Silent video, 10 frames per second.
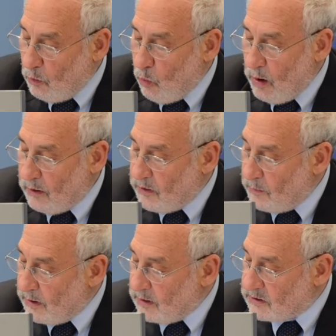One of
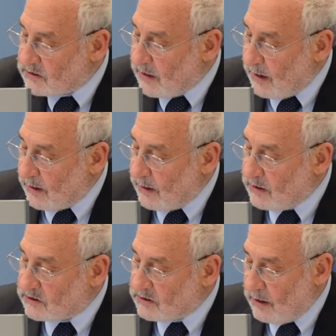them is that a
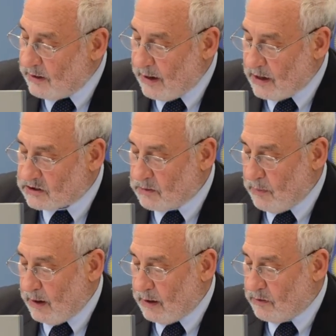study
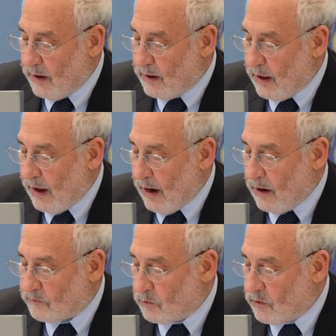estimated that
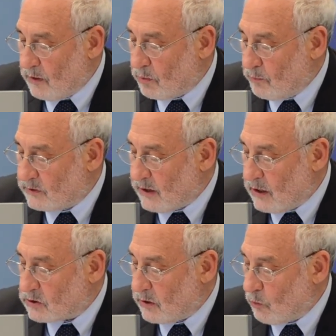after the
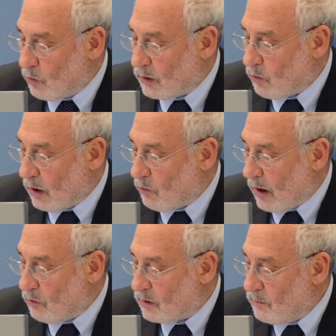implementation of Uruguay
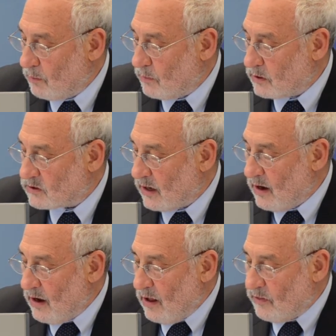round commitments,
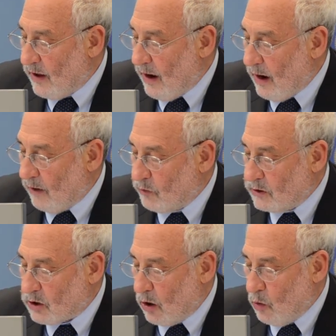the
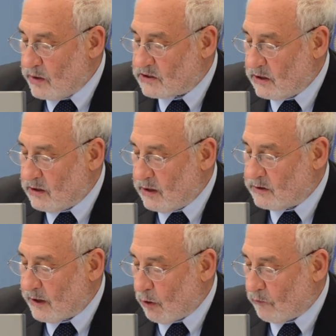average OECD
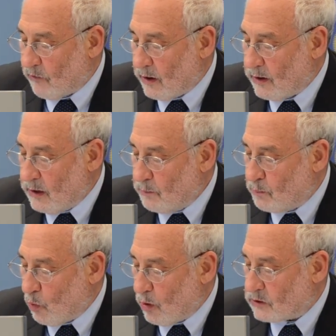tariff on
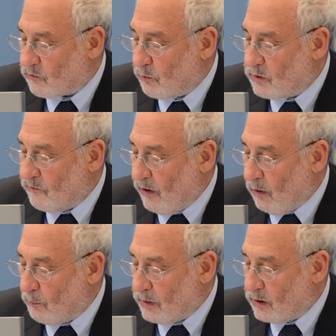imports from
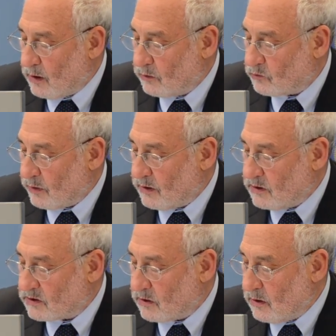developing
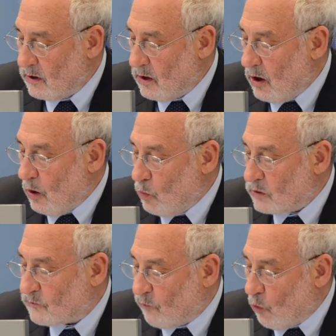countries
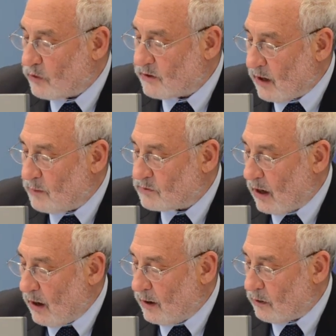was 4 times
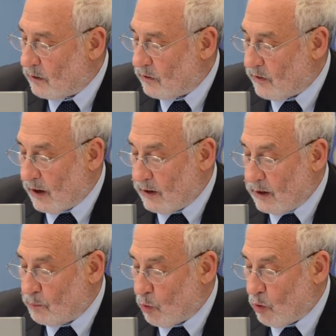higher than on
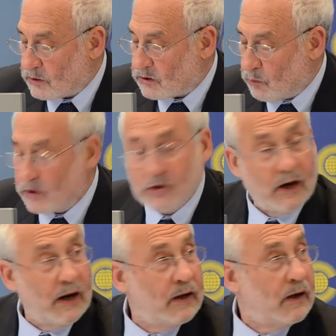imports
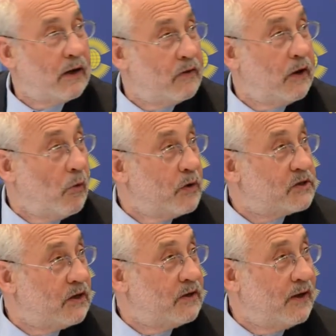originating in the
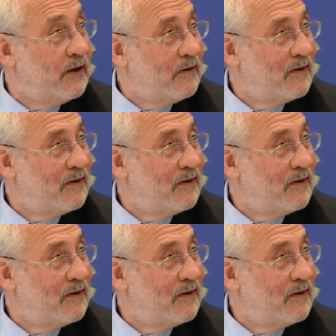OECD.